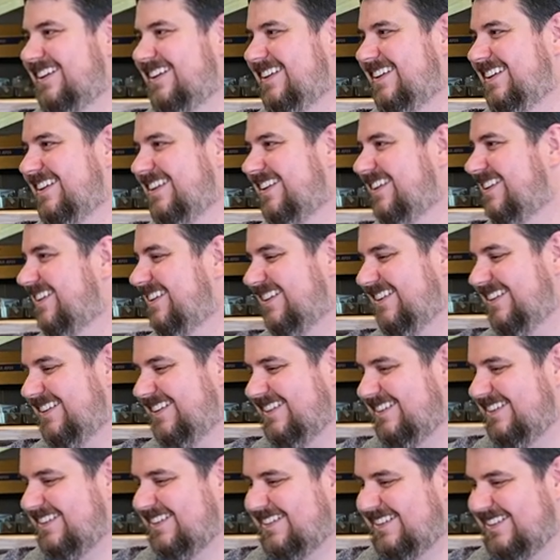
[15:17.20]

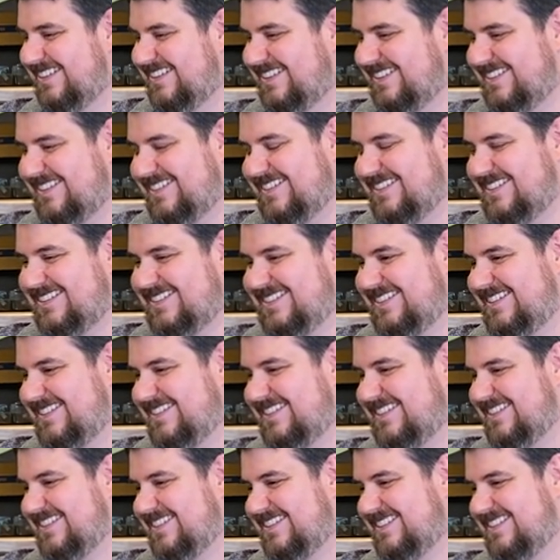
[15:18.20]

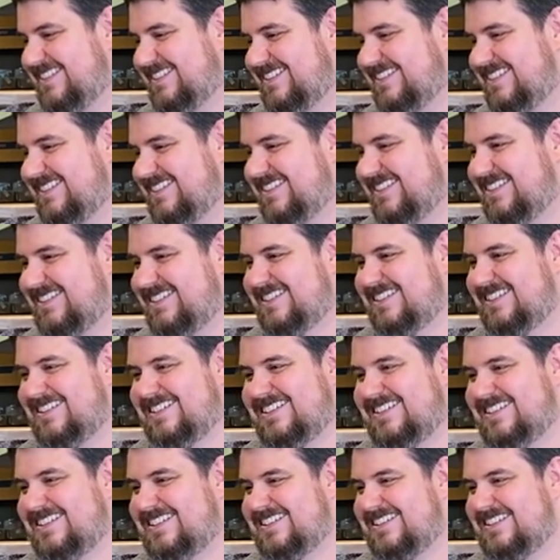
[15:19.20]

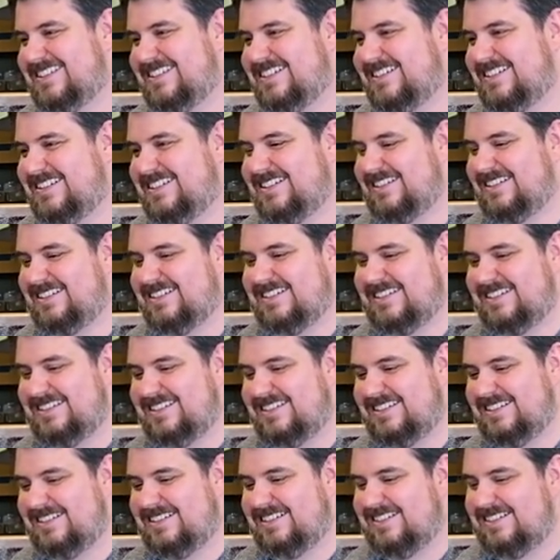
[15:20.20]

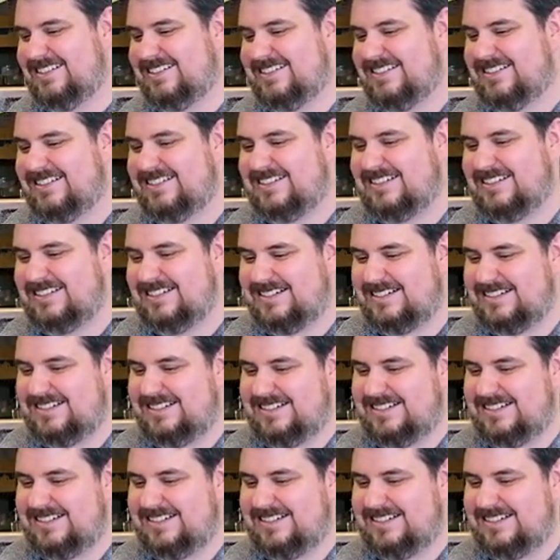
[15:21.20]
The person shown says nothing.